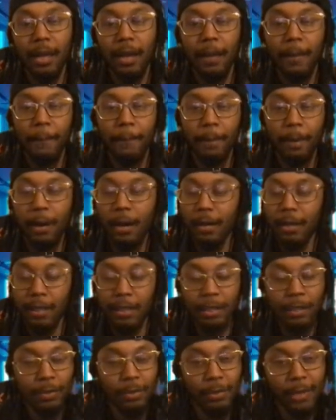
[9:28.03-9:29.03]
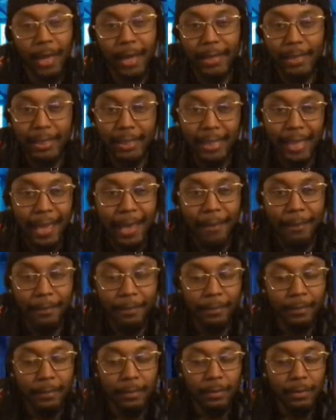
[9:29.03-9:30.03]
Bonnie, yo, you gotta stop.
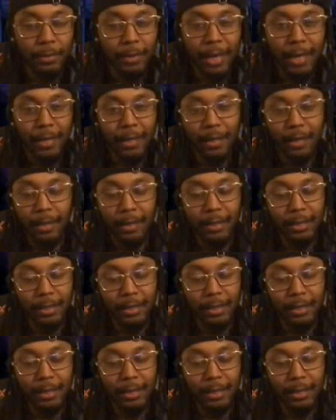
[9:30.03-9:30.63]
You gotta